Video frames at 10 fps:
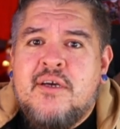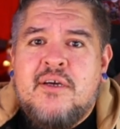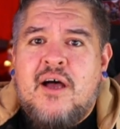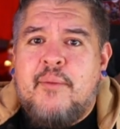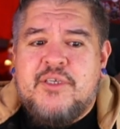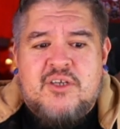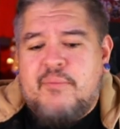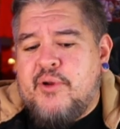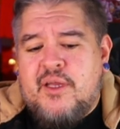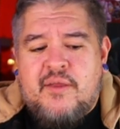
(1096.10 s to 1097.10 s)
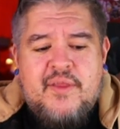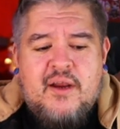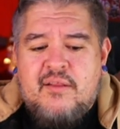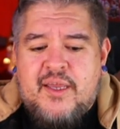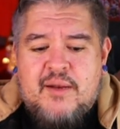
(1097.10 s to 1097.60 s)
I'm going to start putting on there,
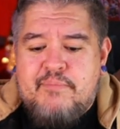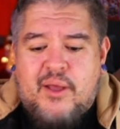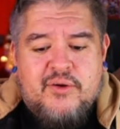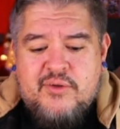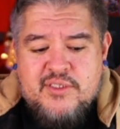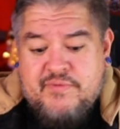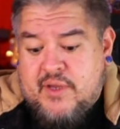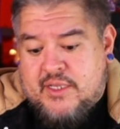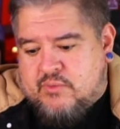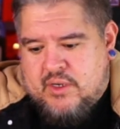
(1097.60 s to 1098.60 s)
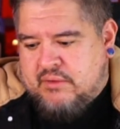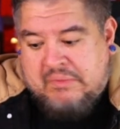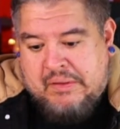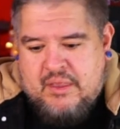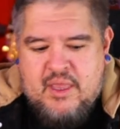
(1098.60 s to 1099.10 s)
like in bundles, if you
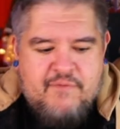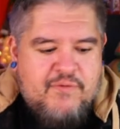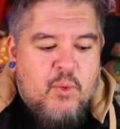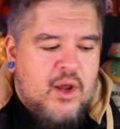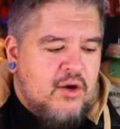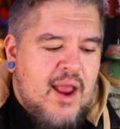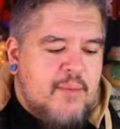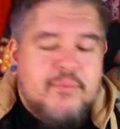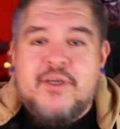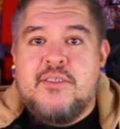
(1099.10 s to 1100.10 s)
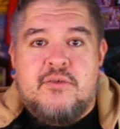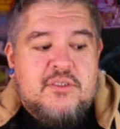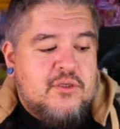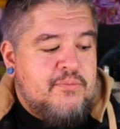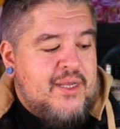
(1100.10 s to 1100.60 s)
want to grab them, because those
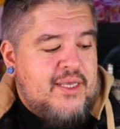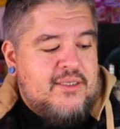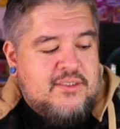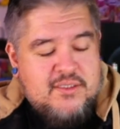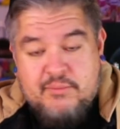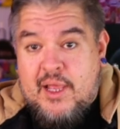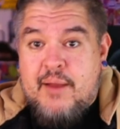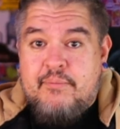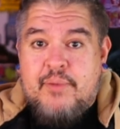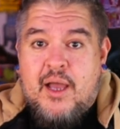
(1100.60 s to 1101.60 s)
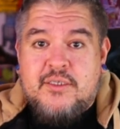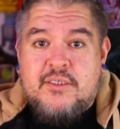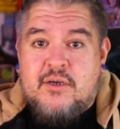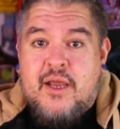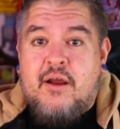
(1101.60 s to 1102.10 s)
little minis, the blind boxes, are
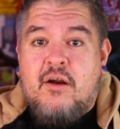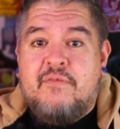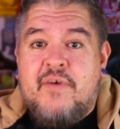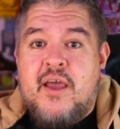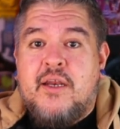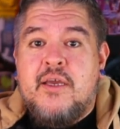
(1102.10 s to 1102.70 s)
kind of hard to find.